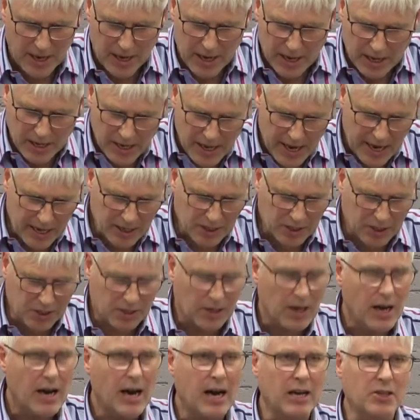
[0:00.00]
Yes,
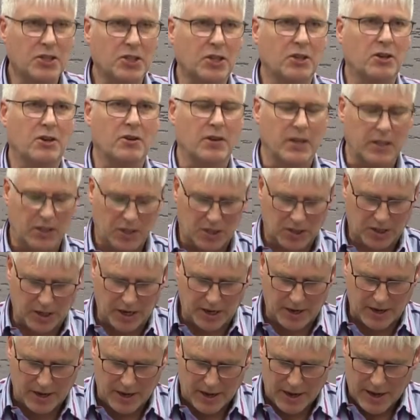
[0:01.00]
as a
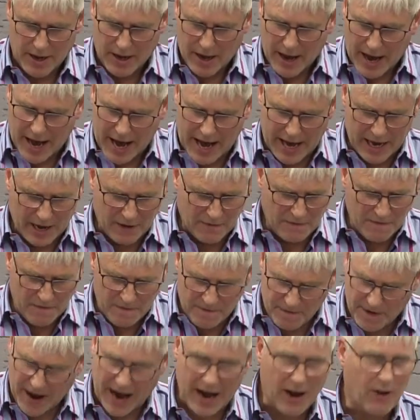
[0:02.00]
Christian, I
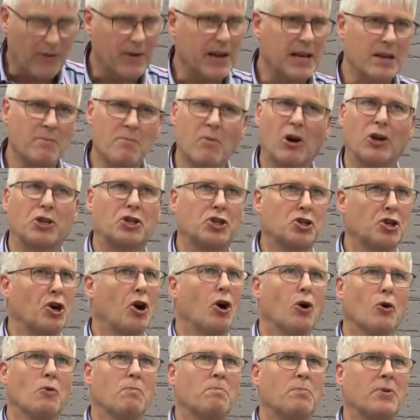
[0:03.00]
very much
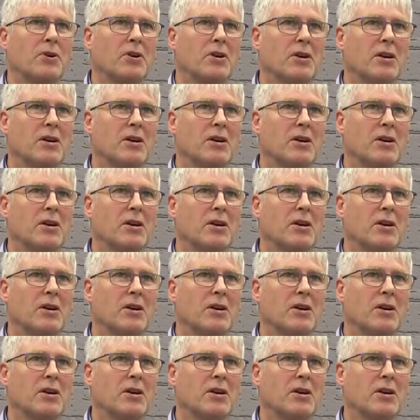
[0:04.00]
hope